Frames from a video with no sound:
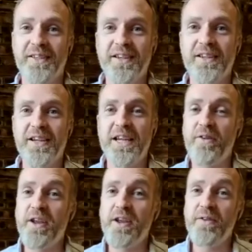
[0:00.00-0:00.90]

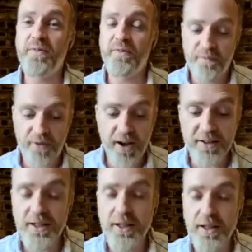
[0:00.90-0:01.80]
he fell in
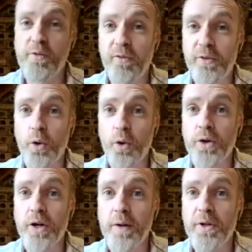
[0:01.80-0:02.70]
love with his own
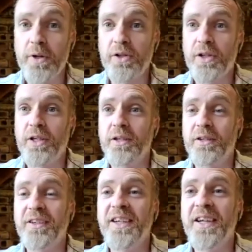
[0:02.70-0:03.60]
image in
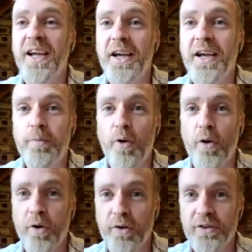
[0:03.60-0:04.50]
a
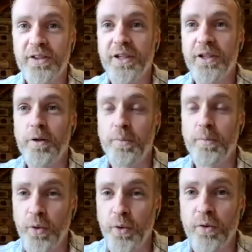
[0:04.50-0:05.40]
pond, in a
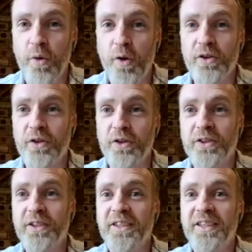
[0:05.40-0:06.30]
pool of water,
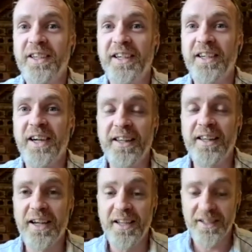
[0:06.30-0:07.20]
and
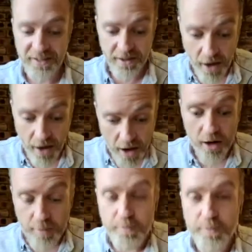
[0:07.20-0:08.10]
then
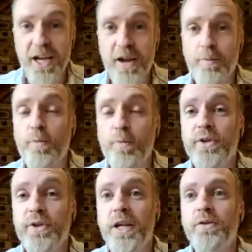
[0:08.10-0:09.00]
became almost
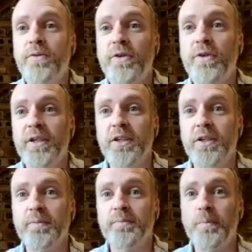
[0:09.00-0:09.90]
schizophrenic.
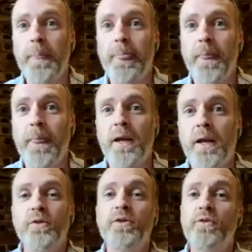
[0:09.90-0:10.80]
So he
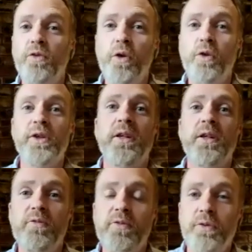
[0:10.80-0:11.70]
was falling in love
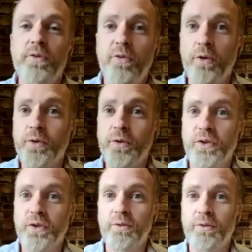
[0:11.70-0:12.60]
with the false,
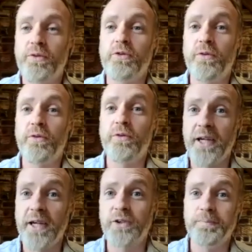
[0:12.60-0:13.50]
with the reflection,